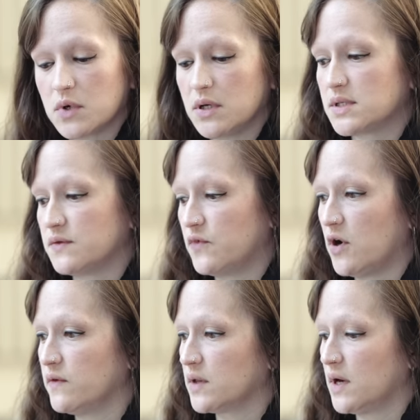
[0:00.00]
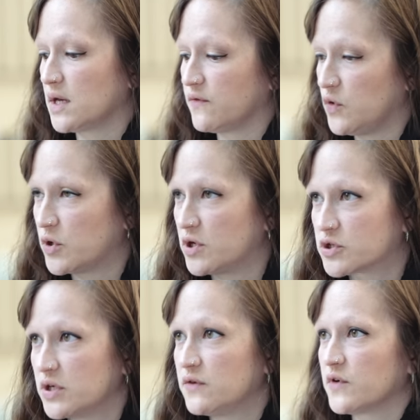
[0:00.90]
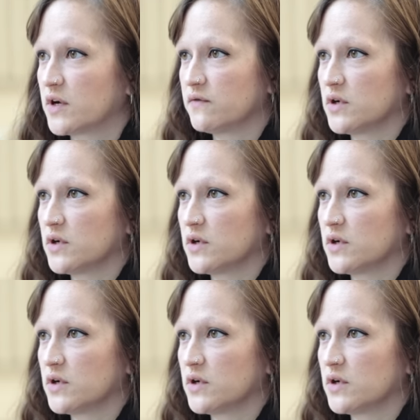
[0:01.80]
when it's involving like if you put a treat in front of